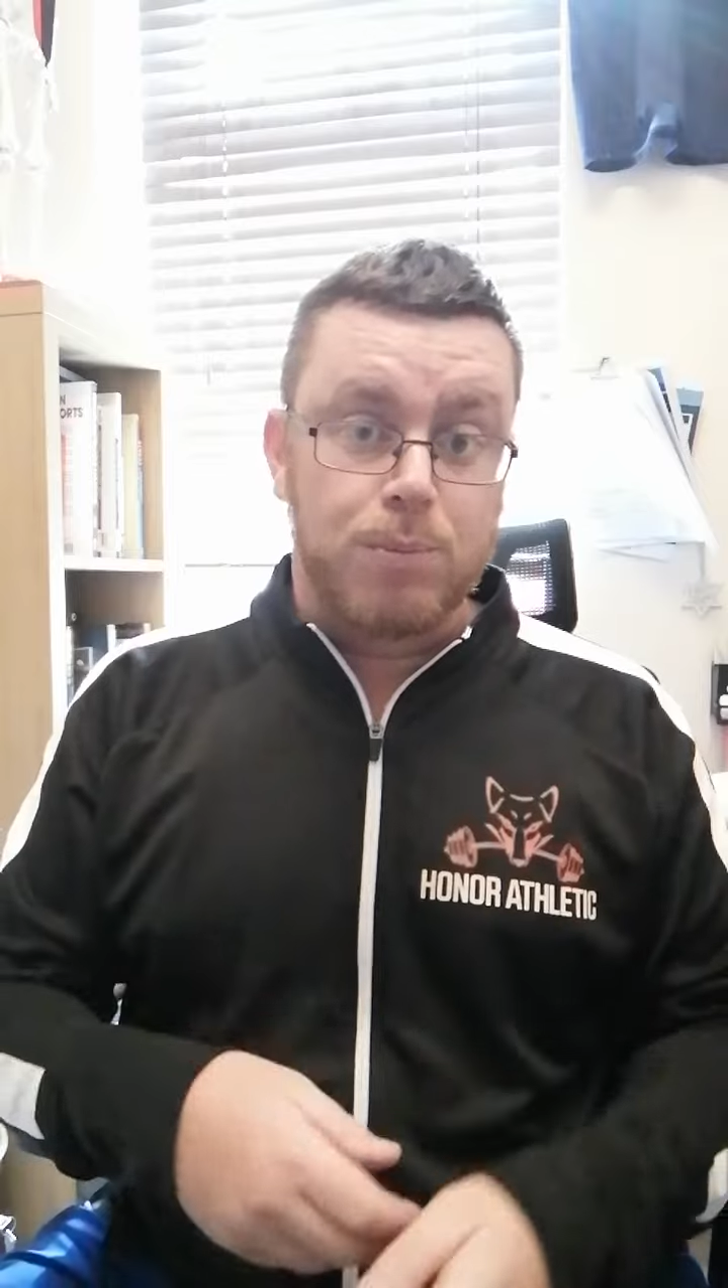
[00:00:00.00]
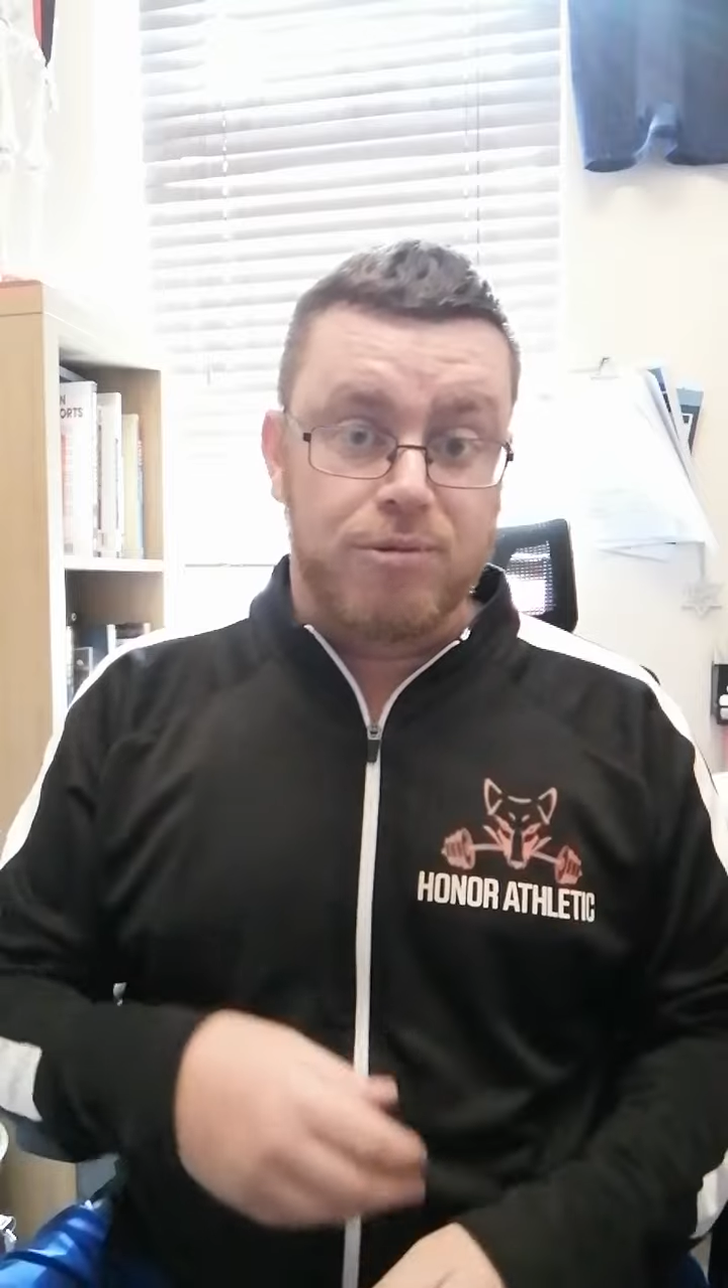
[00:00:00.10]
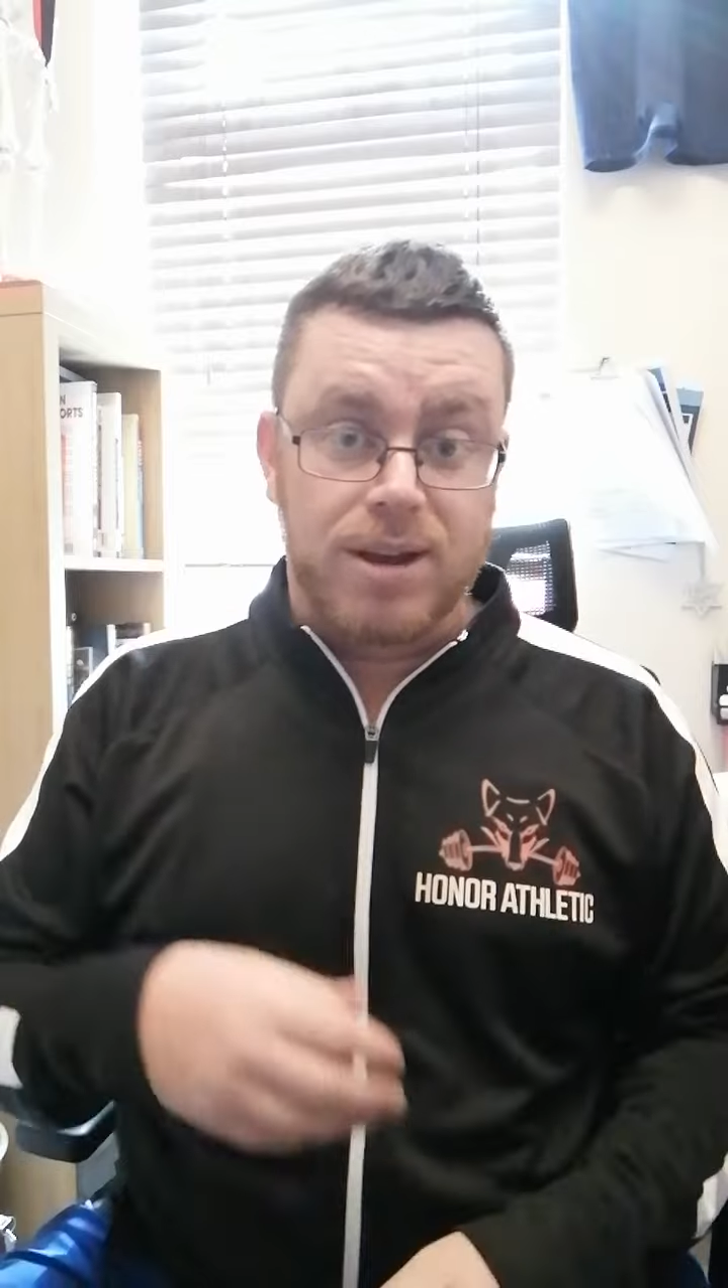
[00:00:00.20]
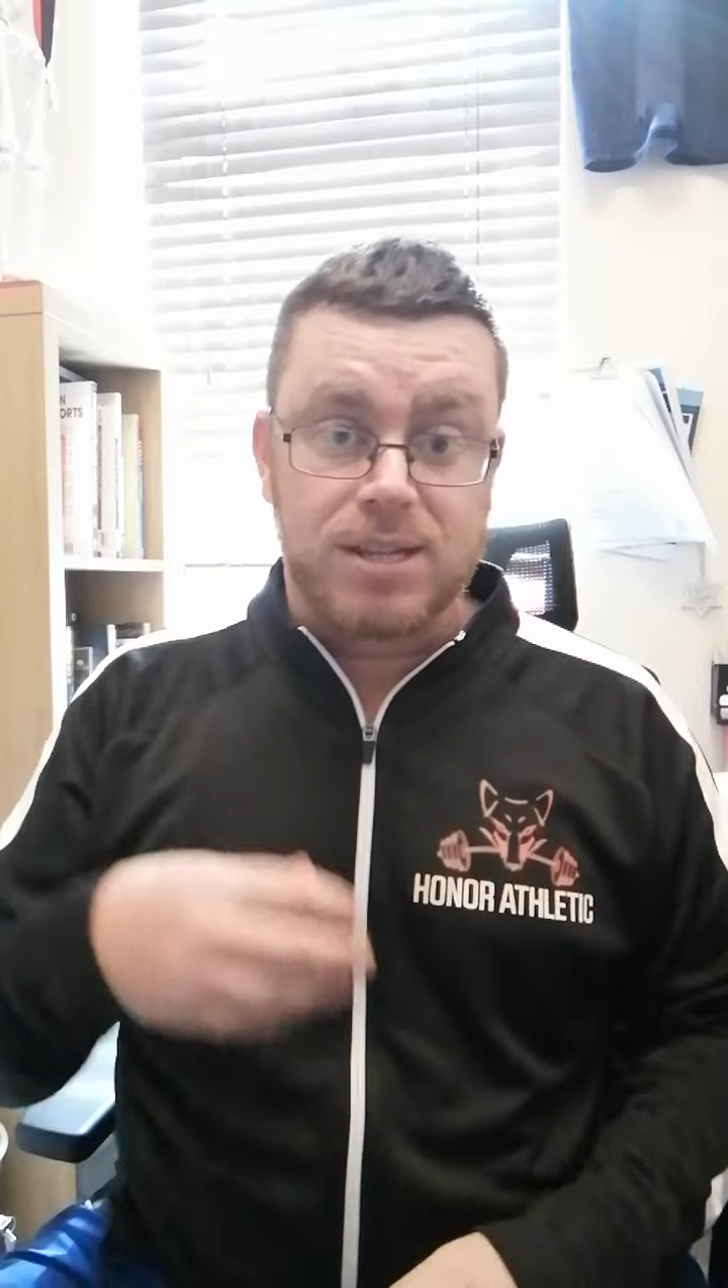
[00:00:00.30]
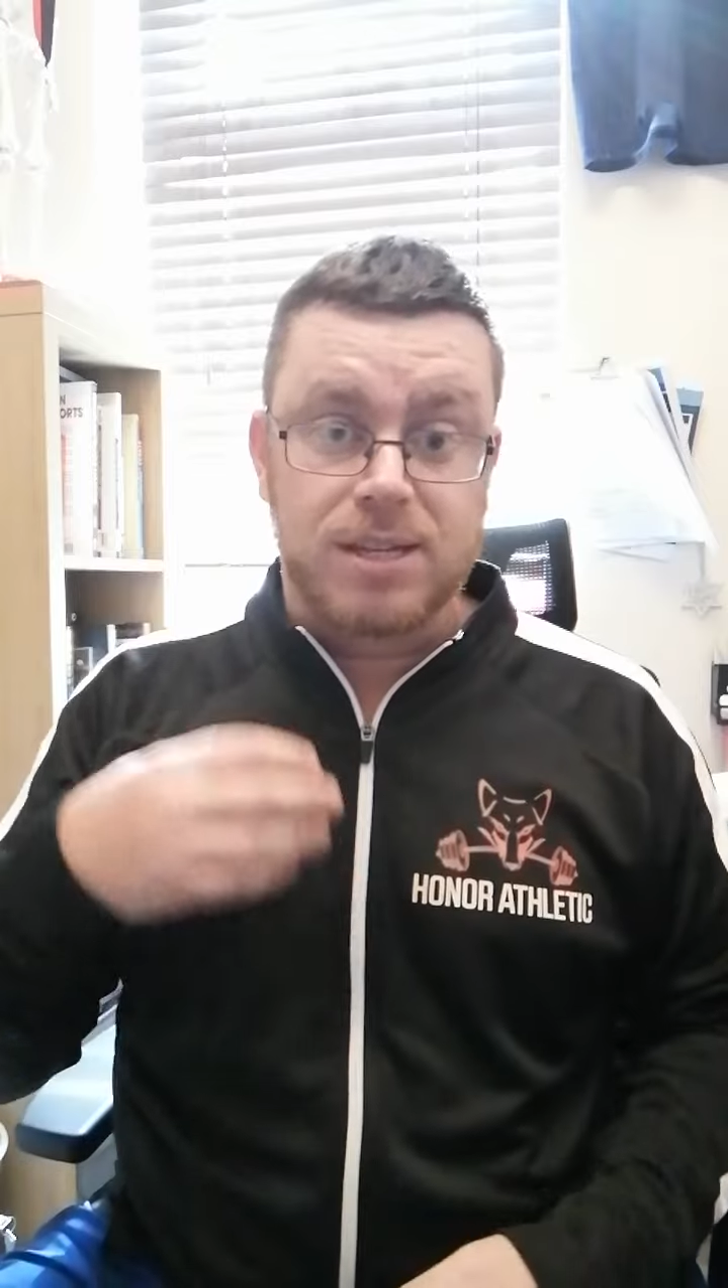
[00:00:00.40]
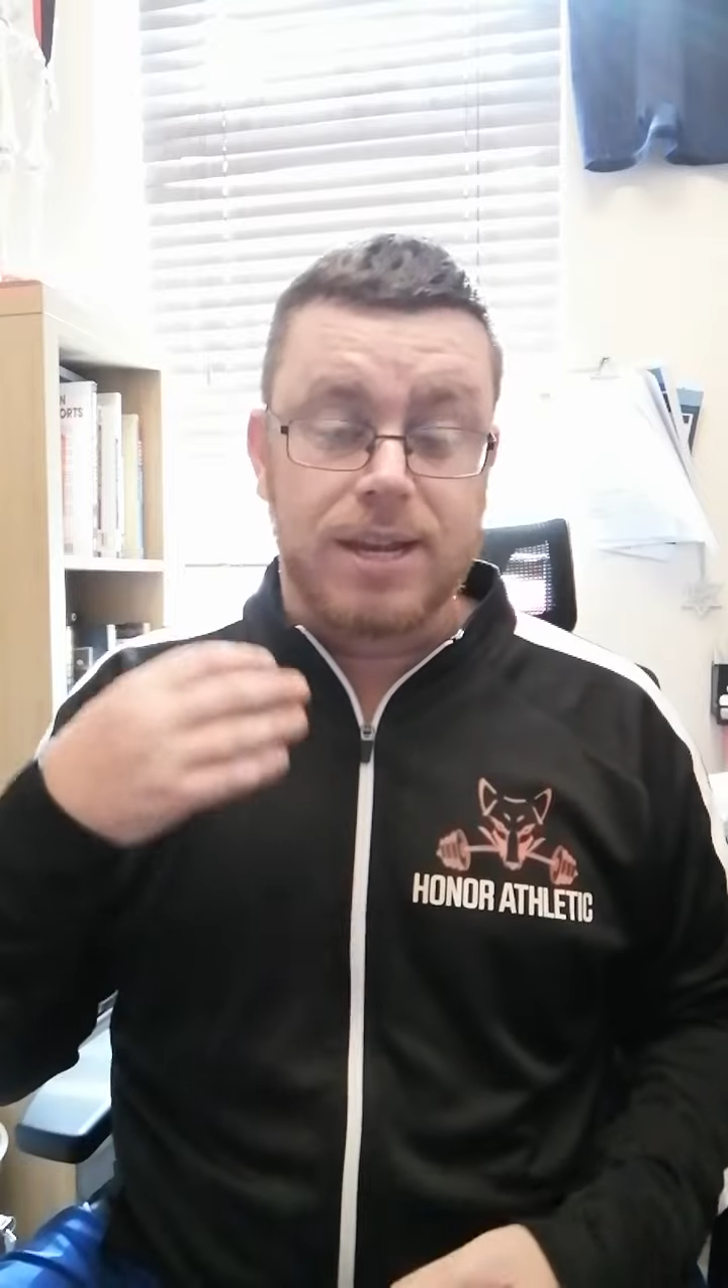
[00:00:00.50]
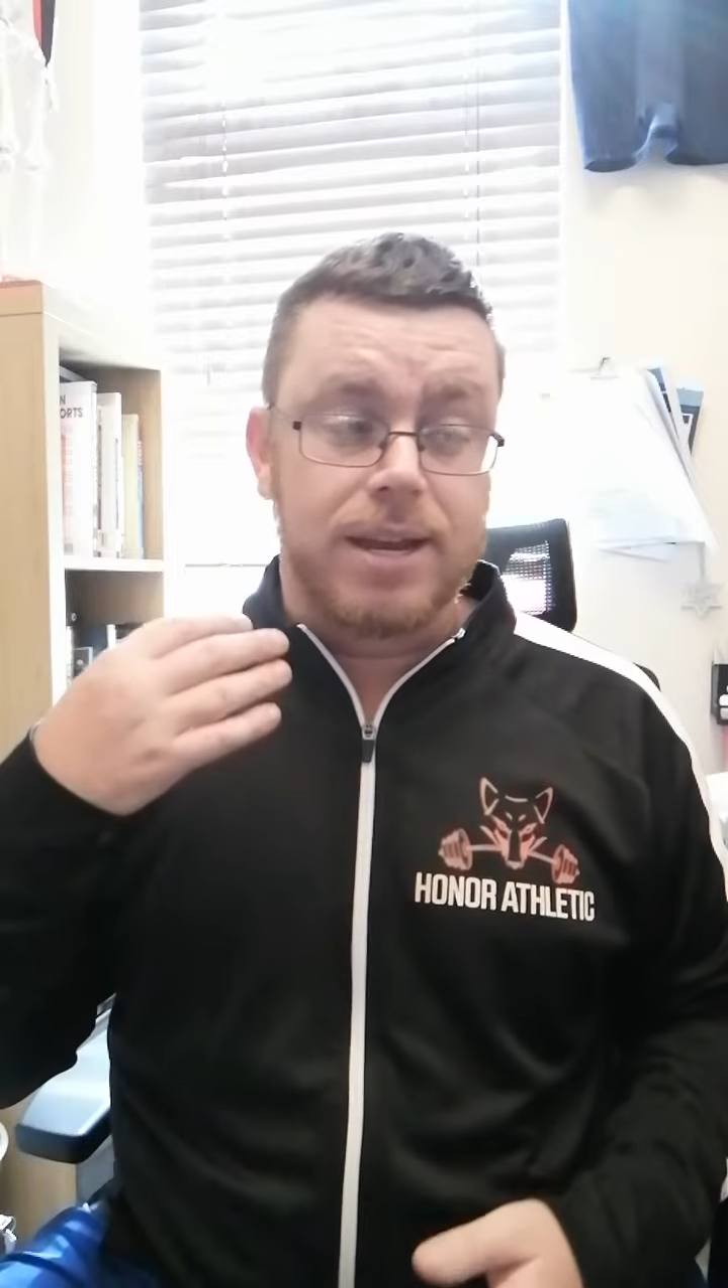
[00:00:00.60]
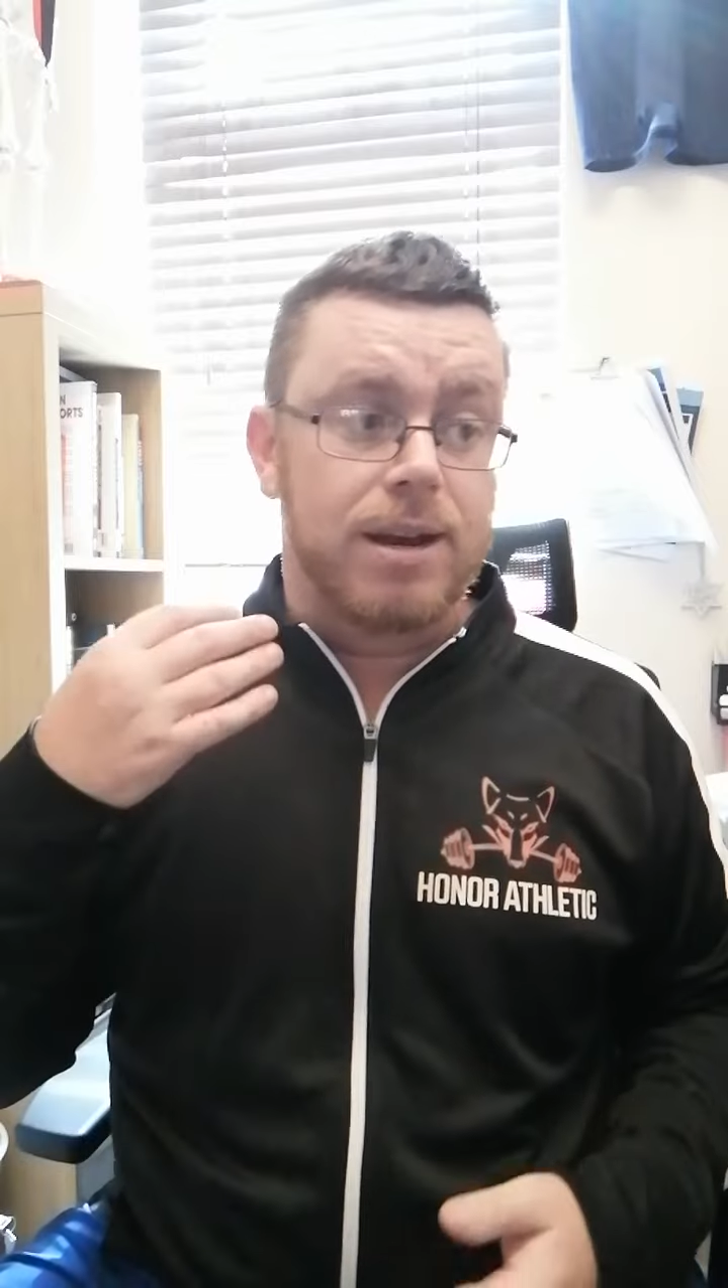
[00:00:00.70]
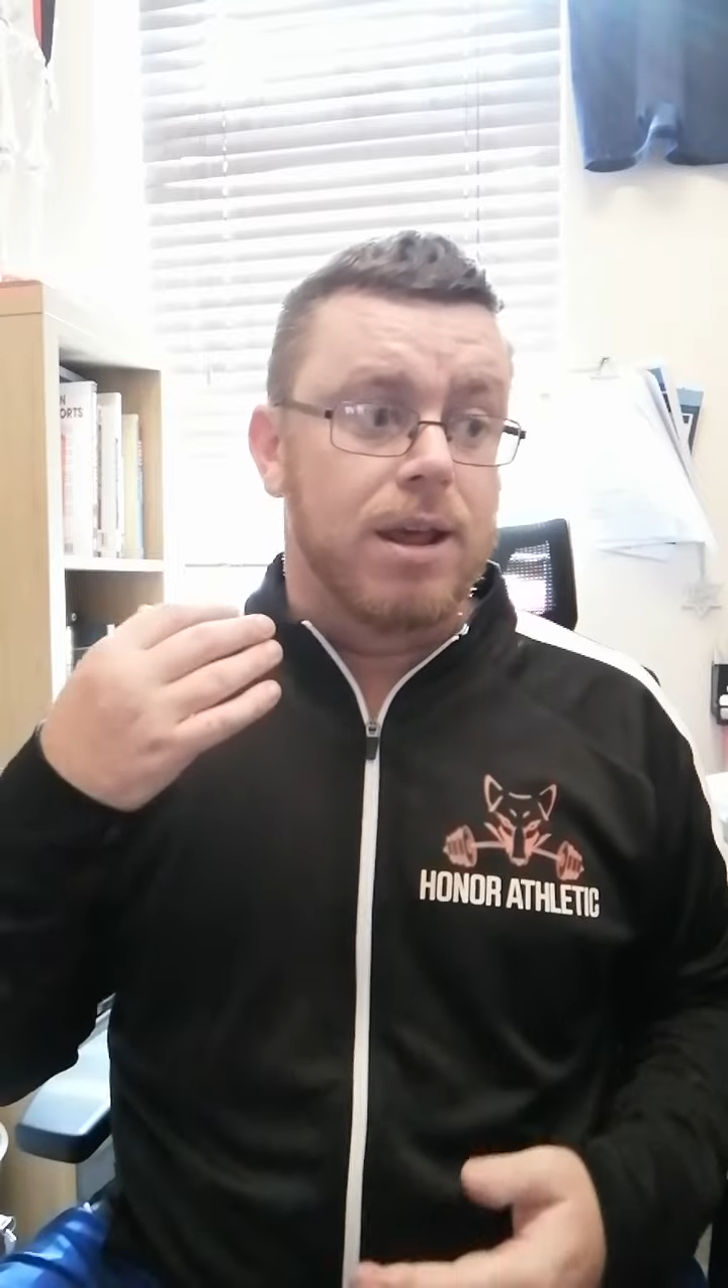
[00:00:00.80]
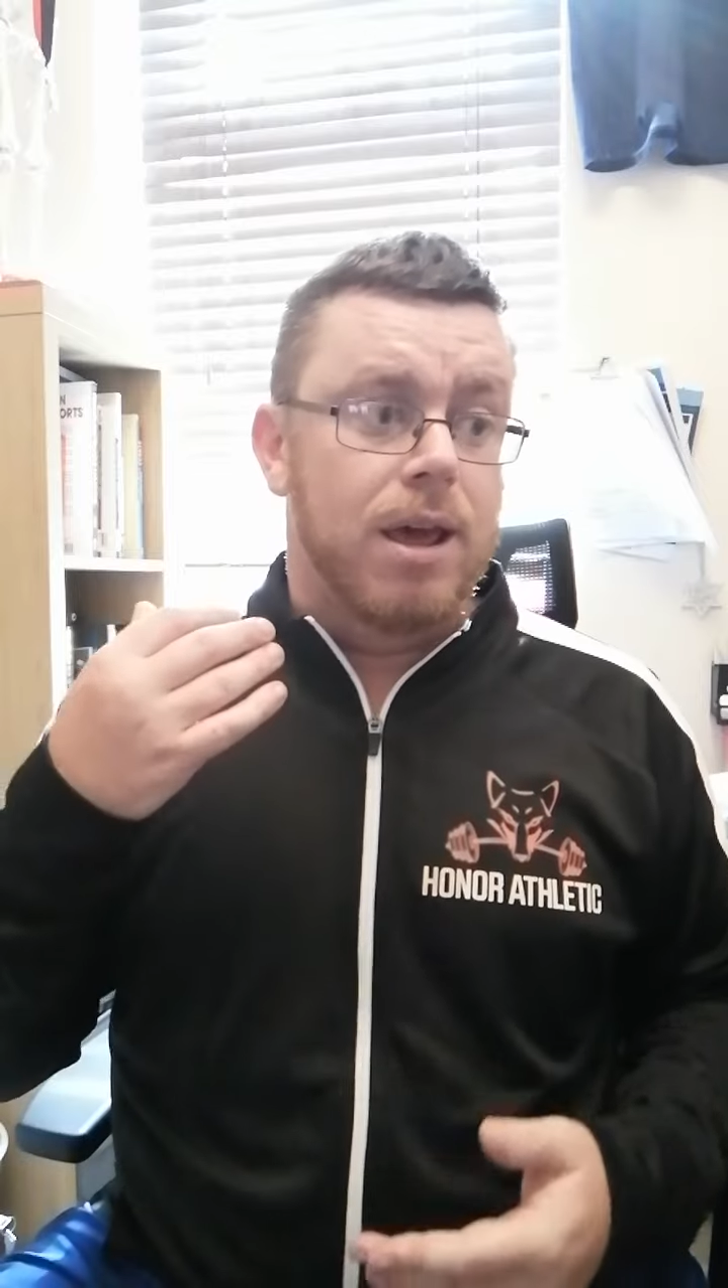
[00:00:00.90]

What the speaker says: pressing,